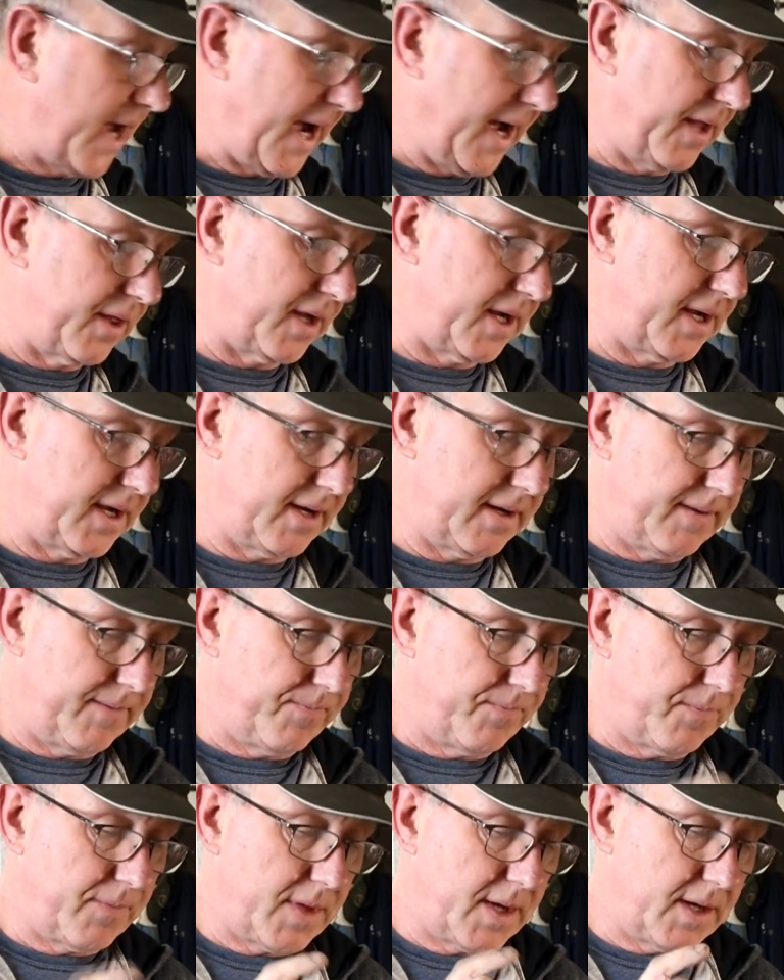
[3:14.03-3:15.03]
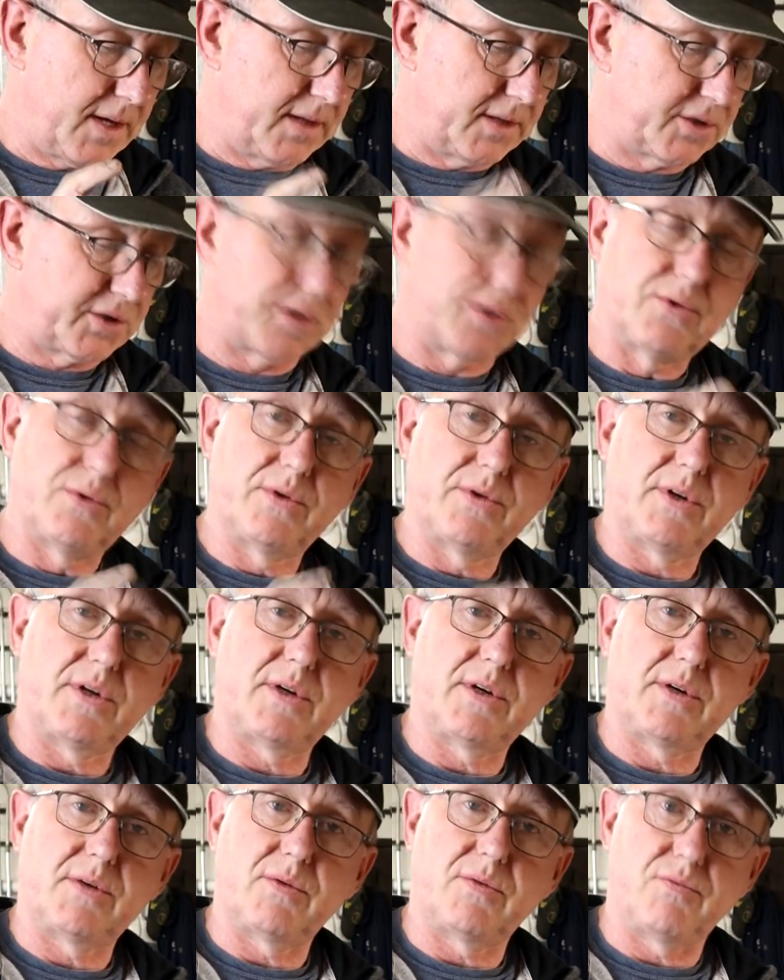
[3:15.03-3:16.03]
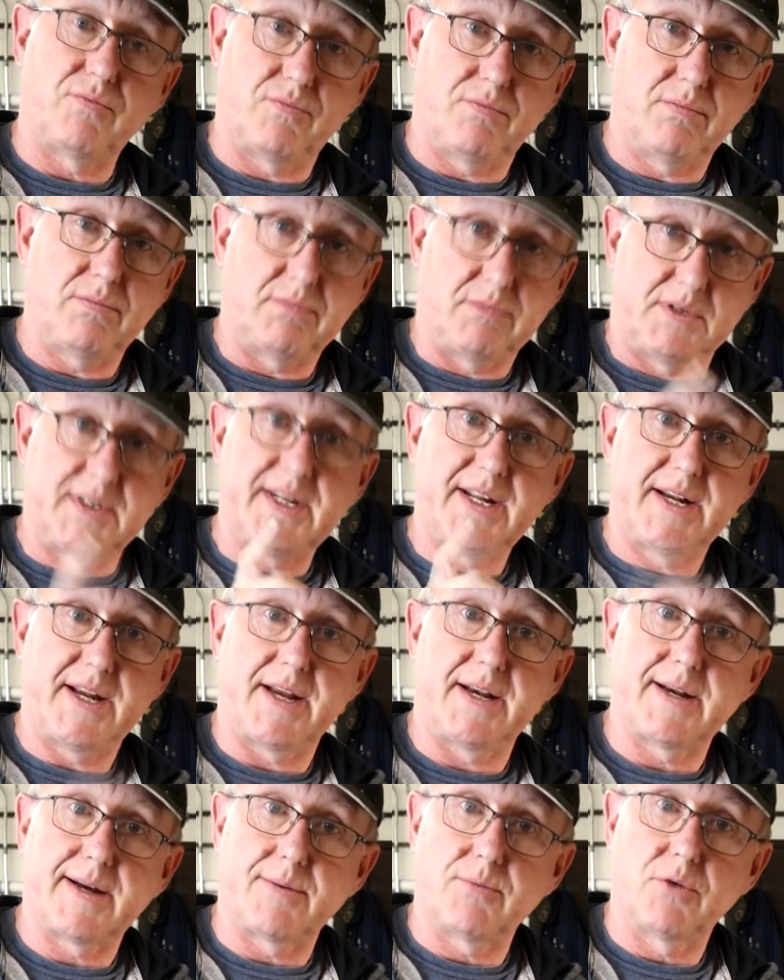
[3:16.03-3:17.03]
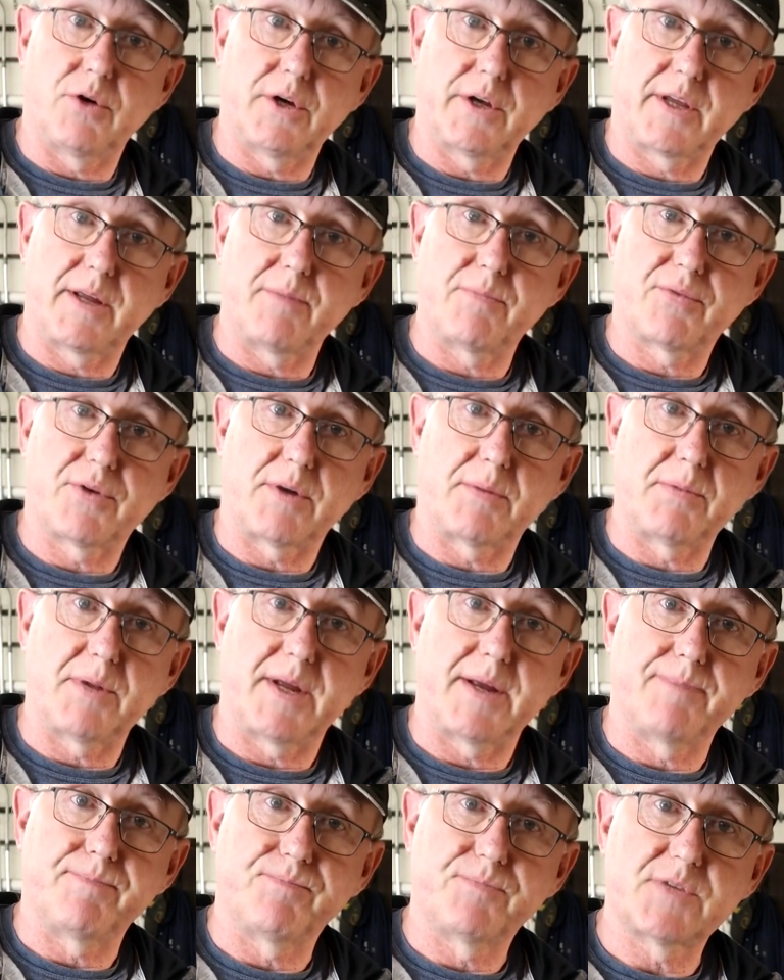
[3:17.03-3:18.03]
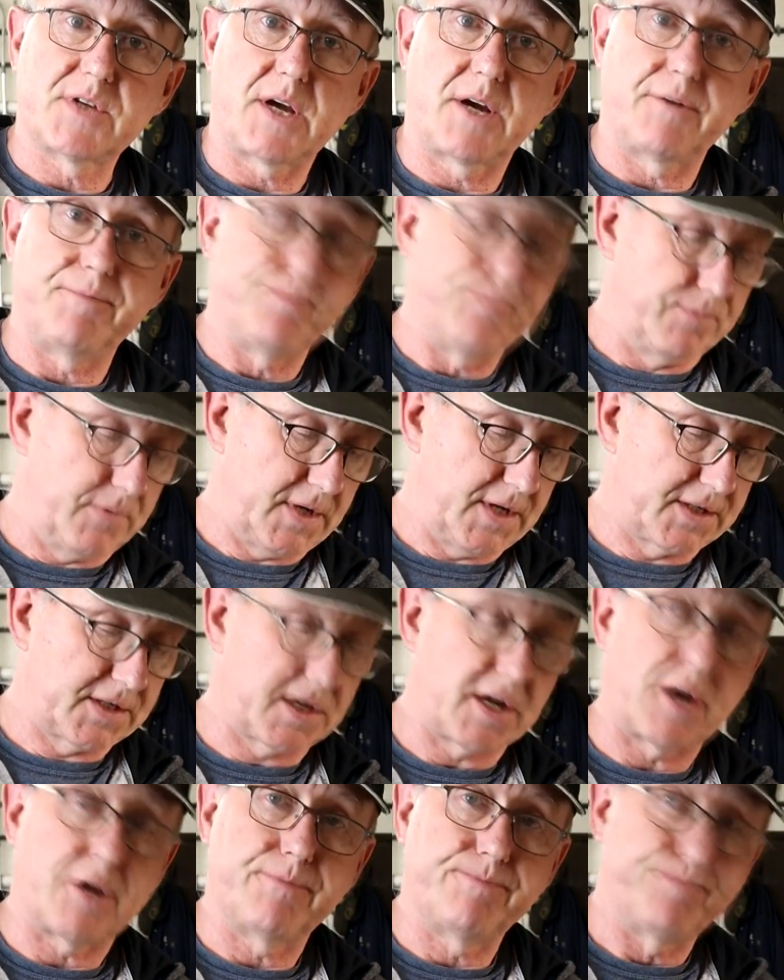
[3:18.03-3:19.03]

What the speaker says: other tool that did end up working properly. So let's go.